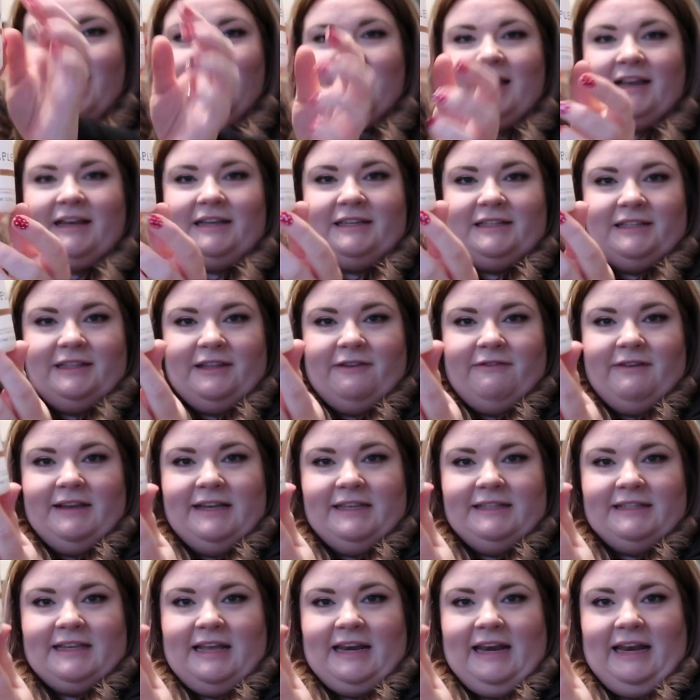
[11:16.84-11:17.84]
and there
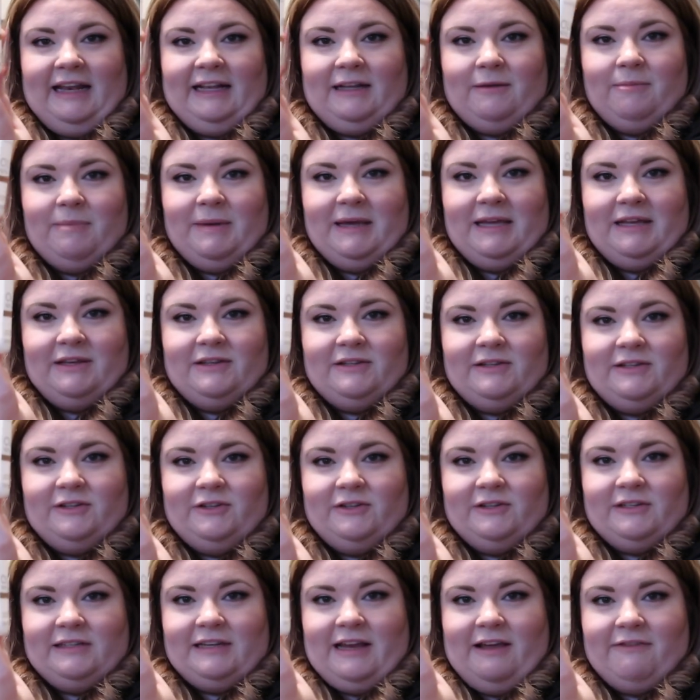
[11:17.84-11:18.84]
is a little bit
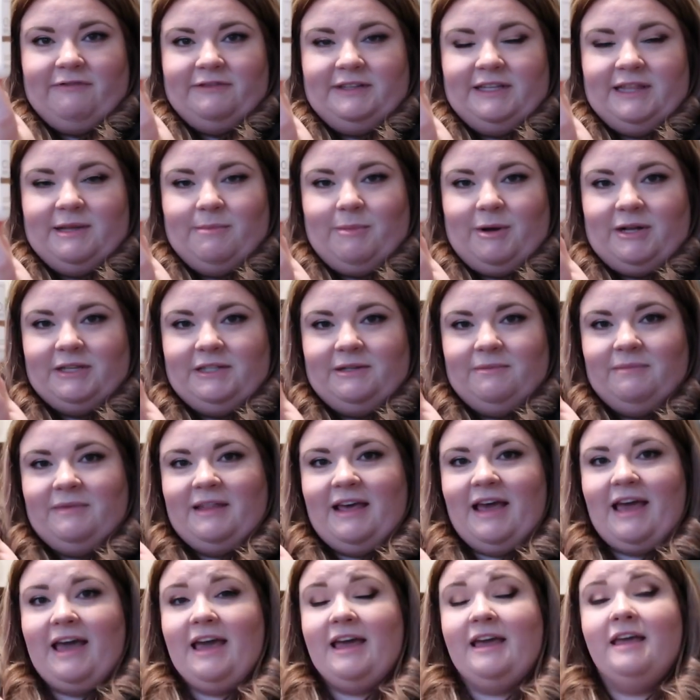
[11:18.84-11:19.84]
just left in the bottom
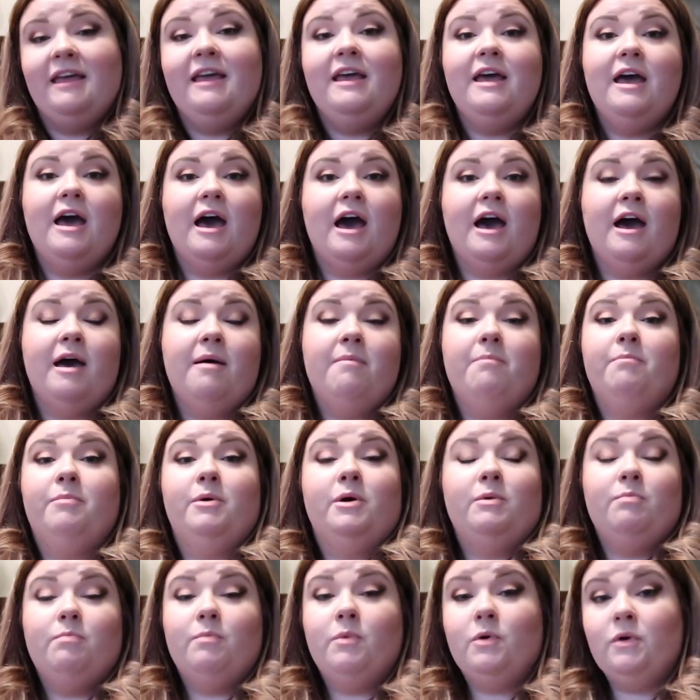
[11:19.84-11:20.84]
there um,
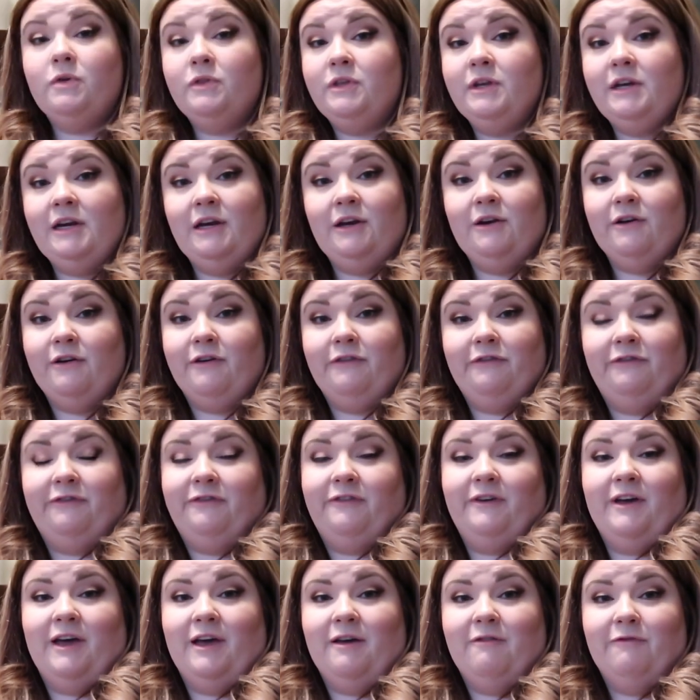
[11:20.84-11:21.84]
but more than
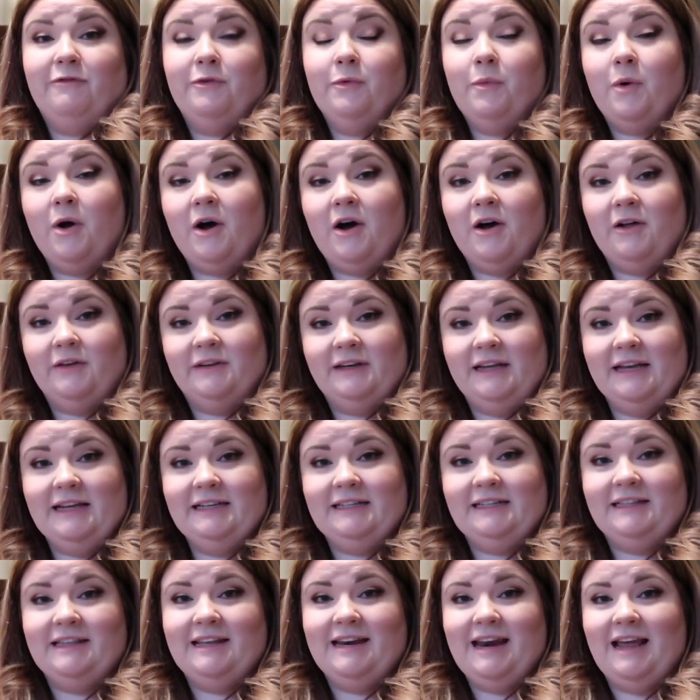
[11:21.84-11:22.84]
enough um, for what I'll
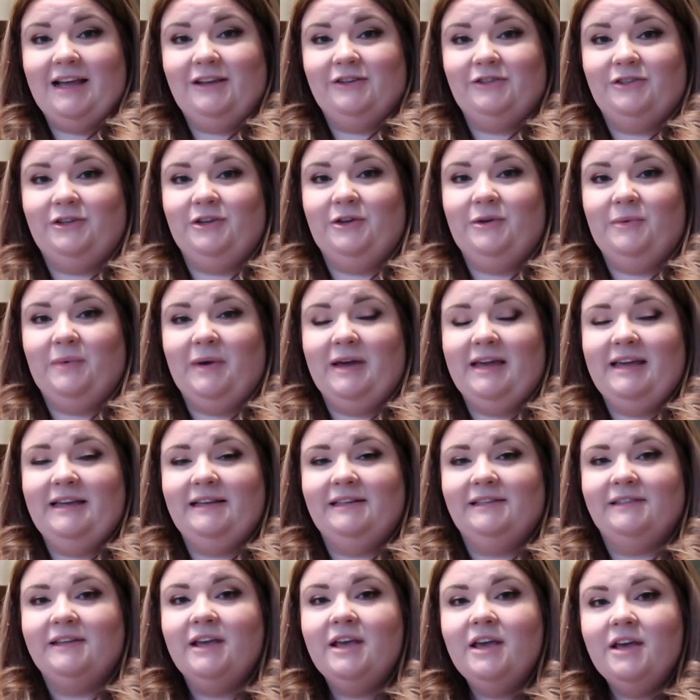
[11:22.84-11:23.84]
need in the next two
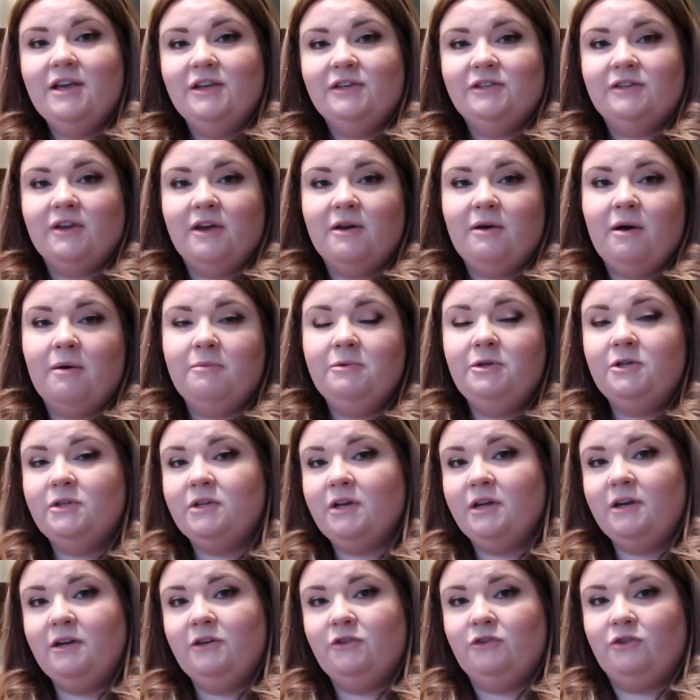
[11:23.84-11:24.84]
weeks. So I'm
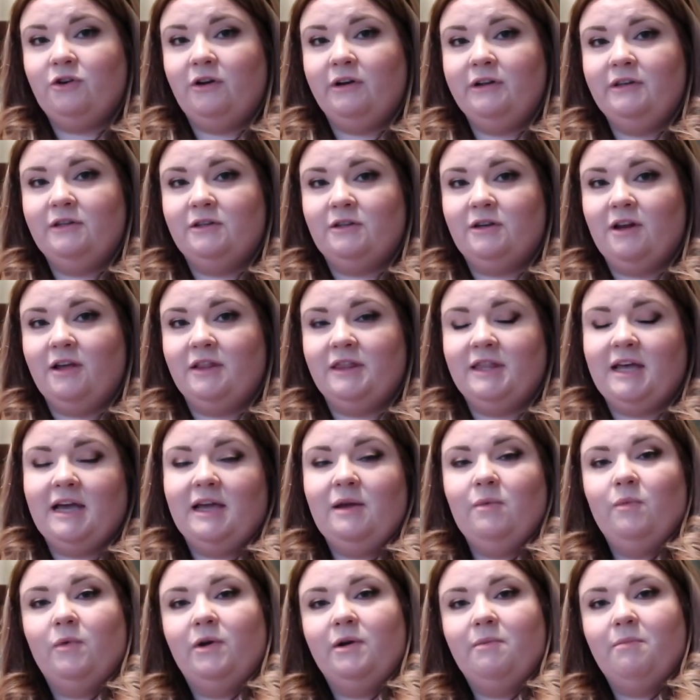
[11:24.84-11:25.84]
just going to try and slot
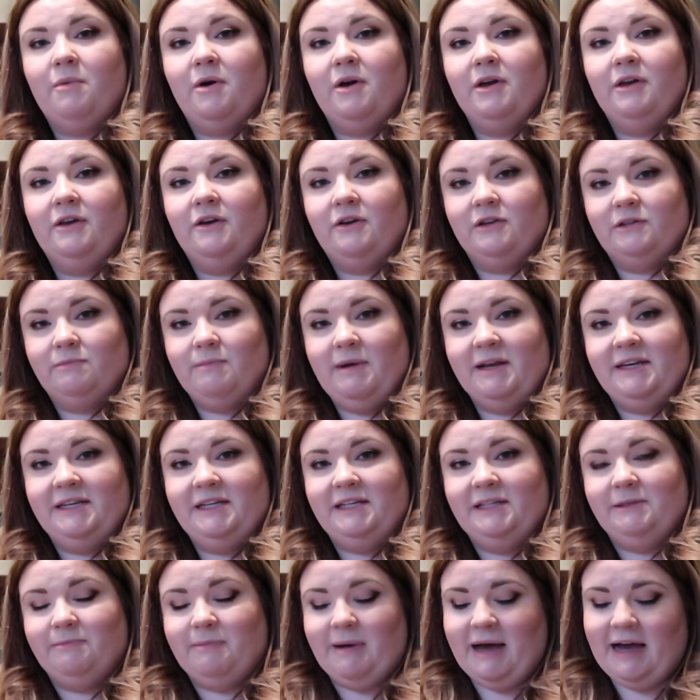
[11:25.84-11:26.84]
that in one of my
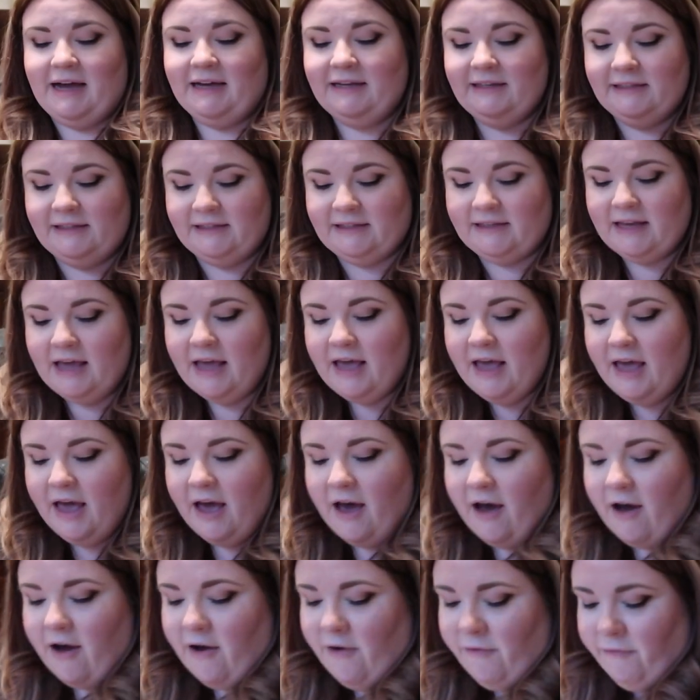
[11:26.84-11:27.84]
cosmetics bags.
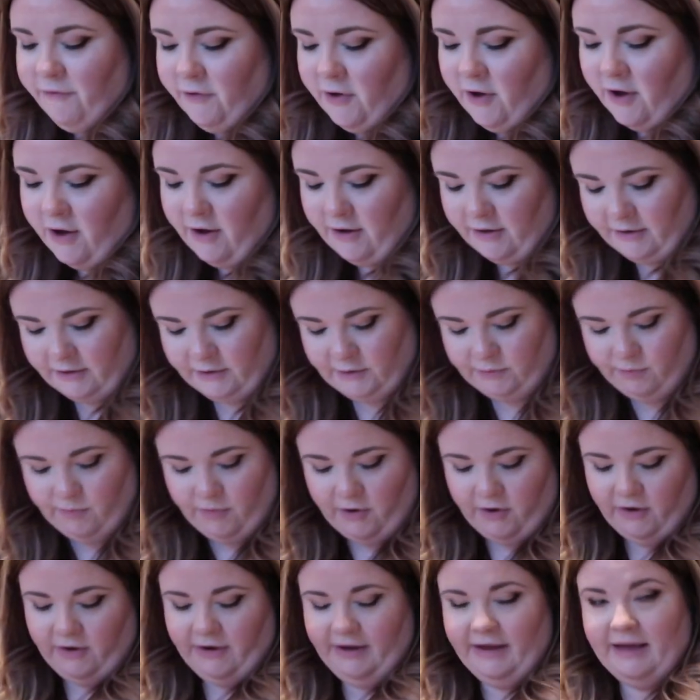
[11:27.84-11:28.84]
I've got
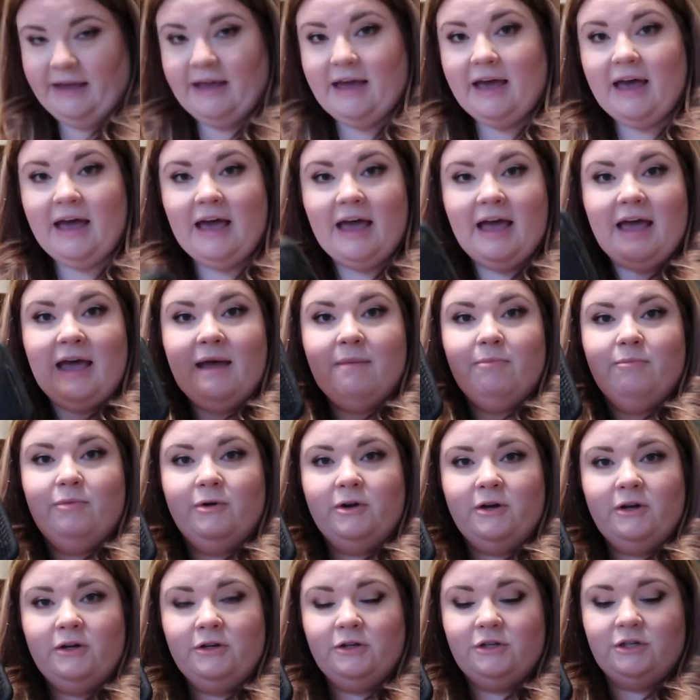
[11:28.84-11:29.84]
my
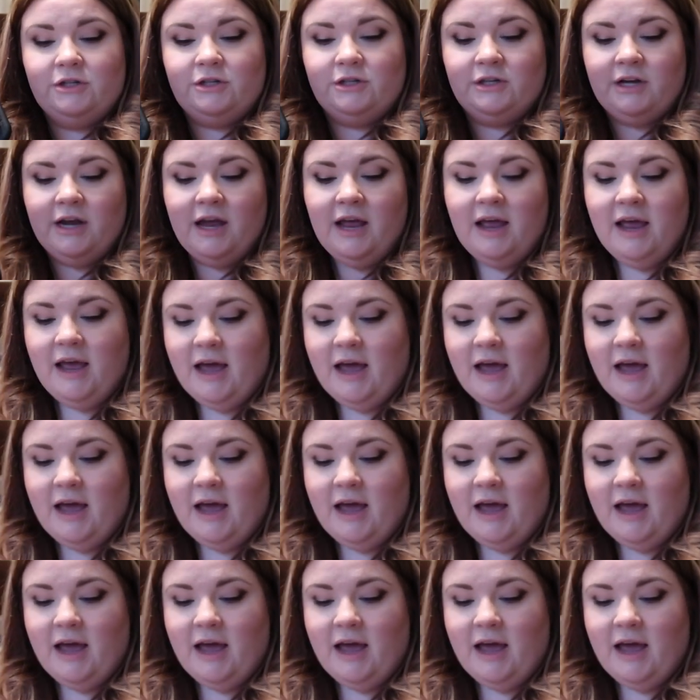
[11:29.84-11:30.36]
hairbrush